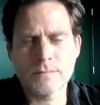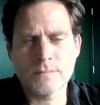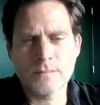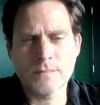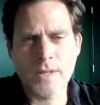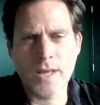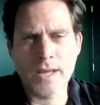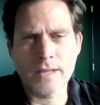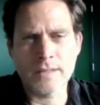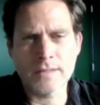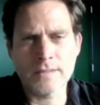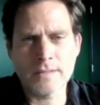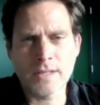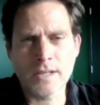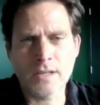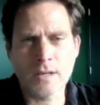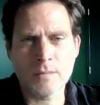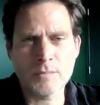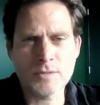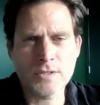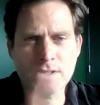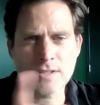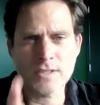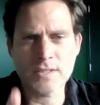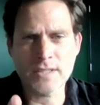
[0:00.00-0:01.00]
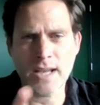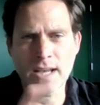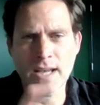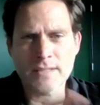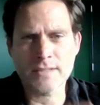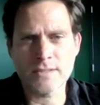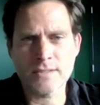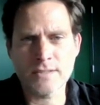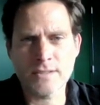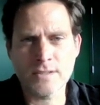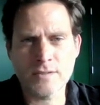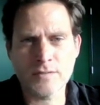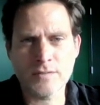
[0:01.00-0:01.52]
Thanks, and come see
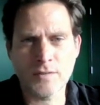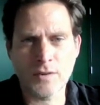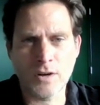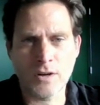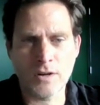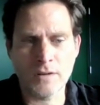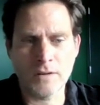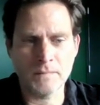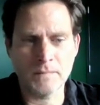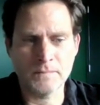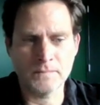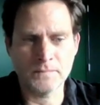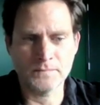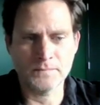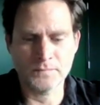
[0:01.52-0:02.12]
Assassins this fall.